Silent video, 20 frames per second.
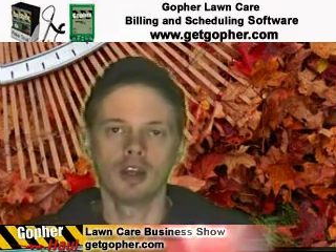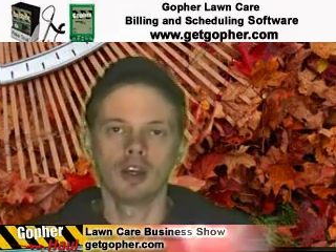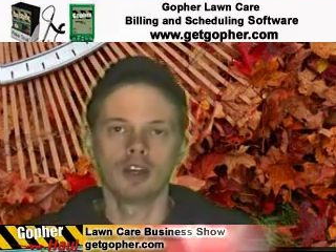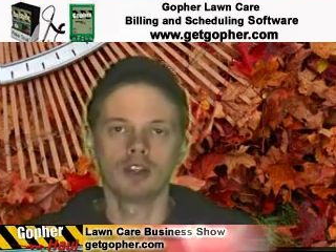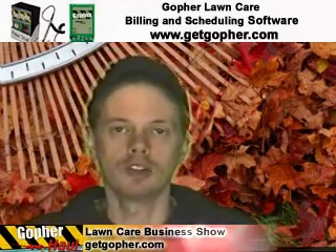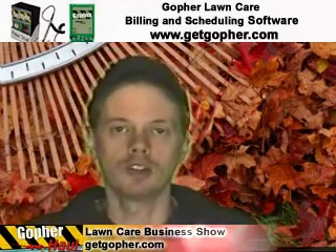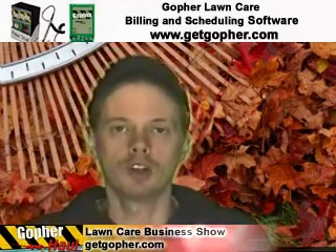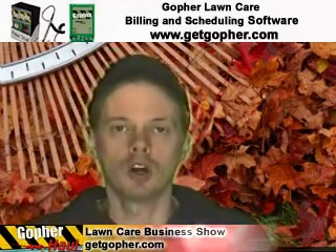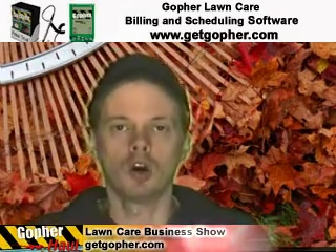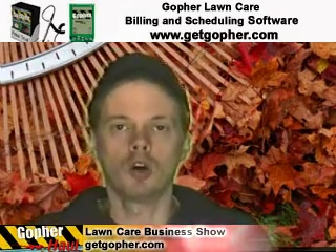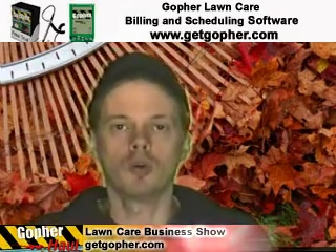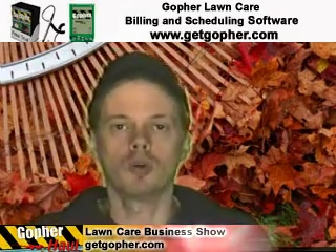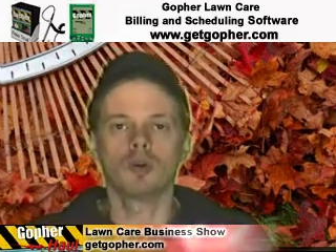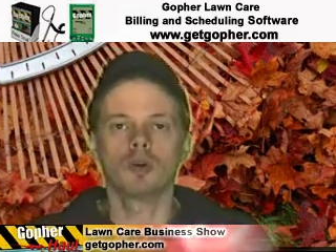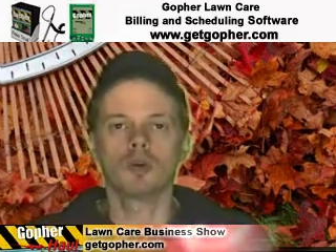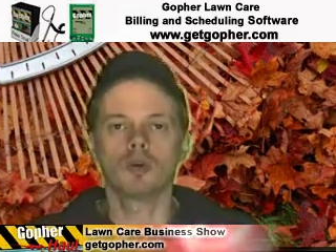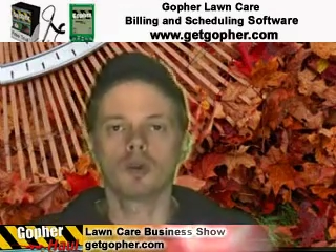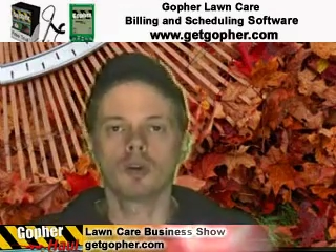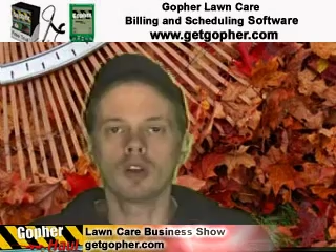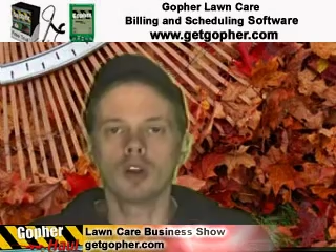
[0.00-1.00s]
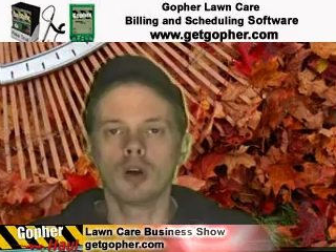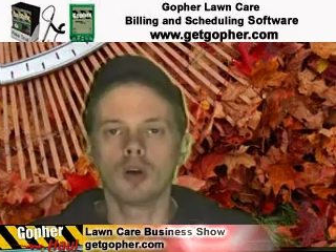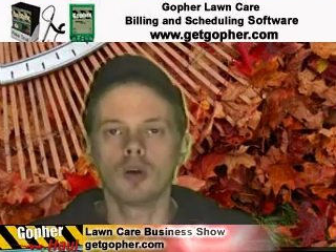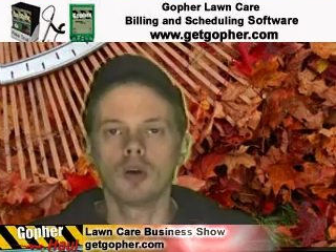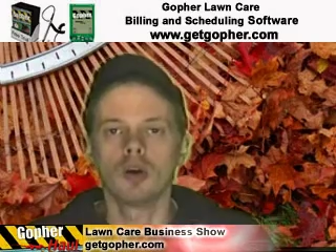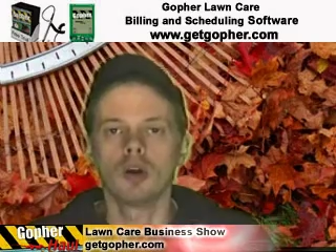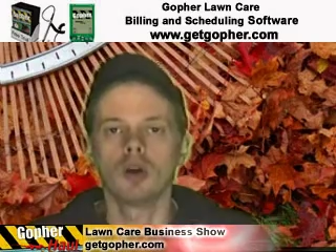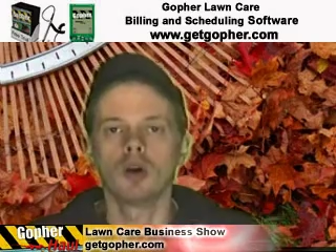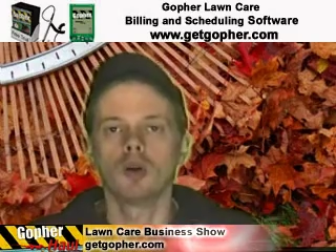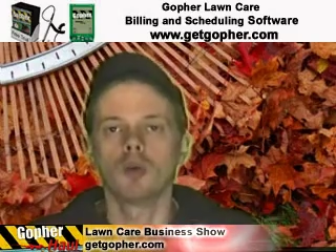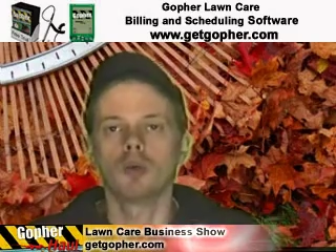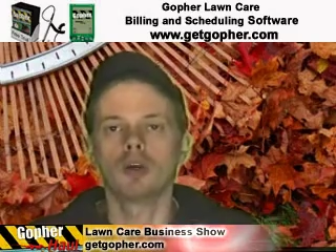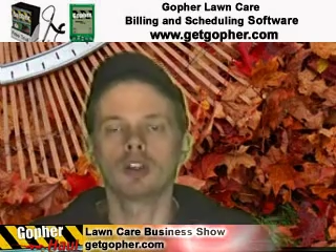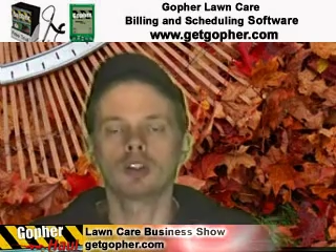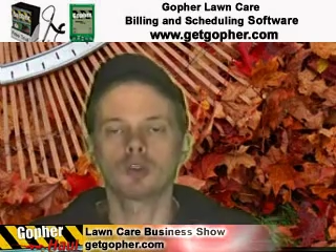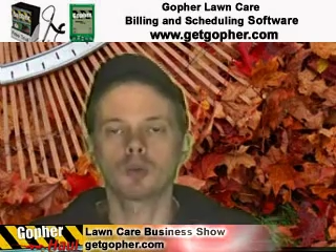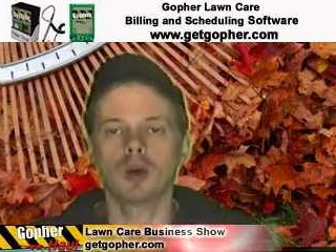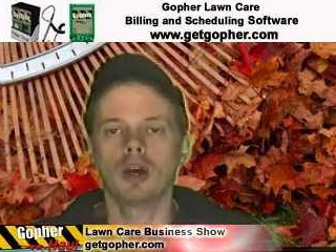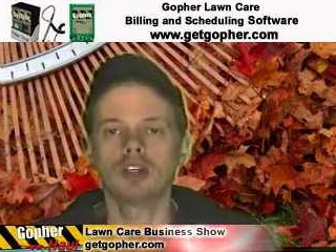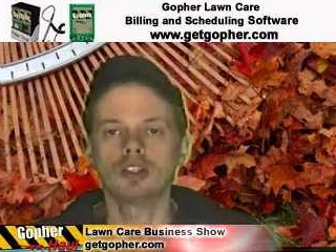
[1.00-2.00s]
So, uh, you know, what his
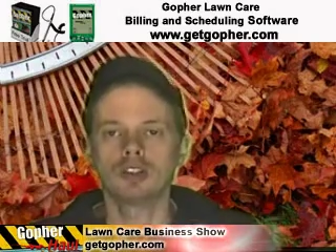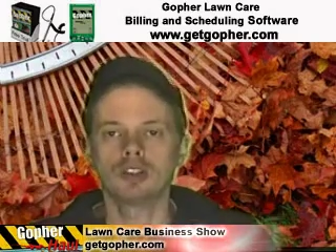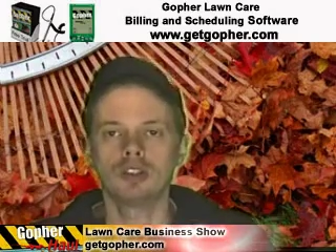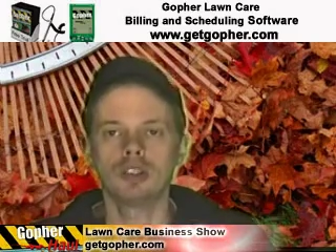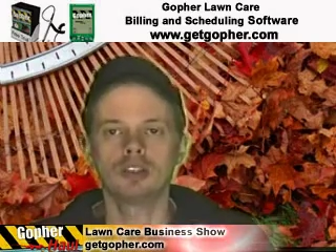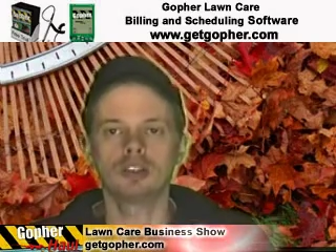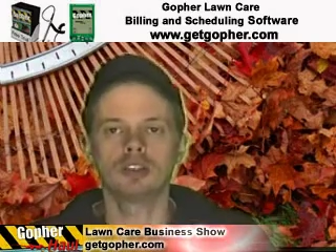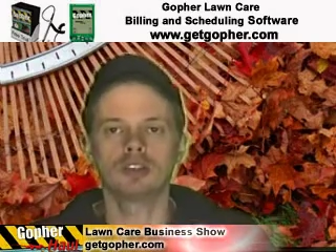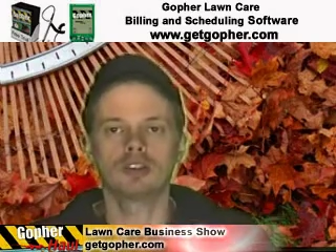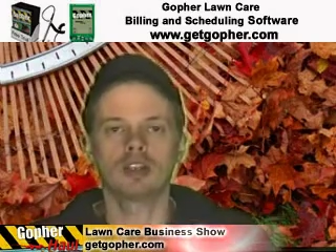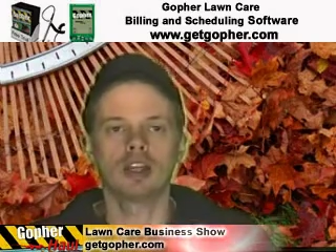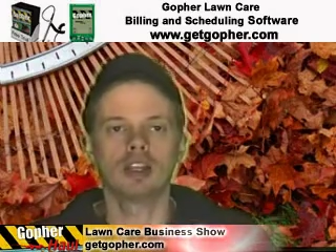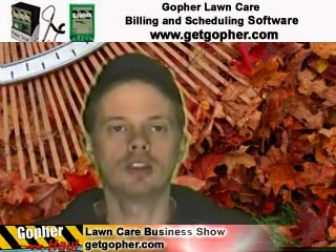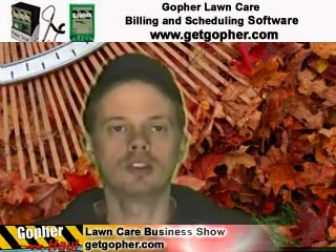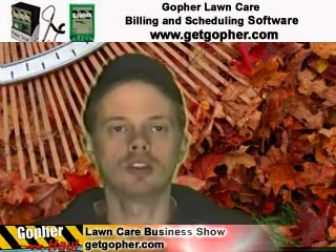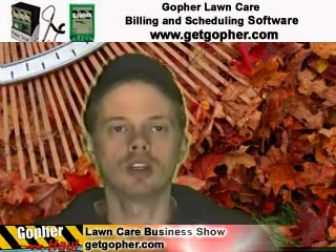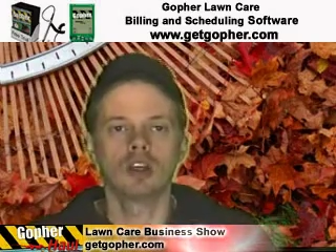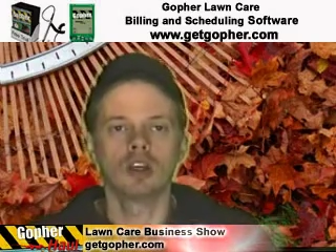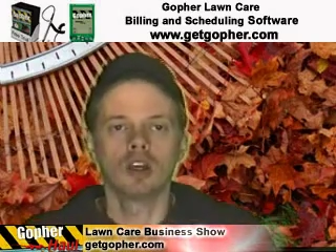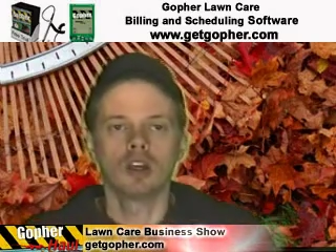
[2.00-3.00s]
question is, he says,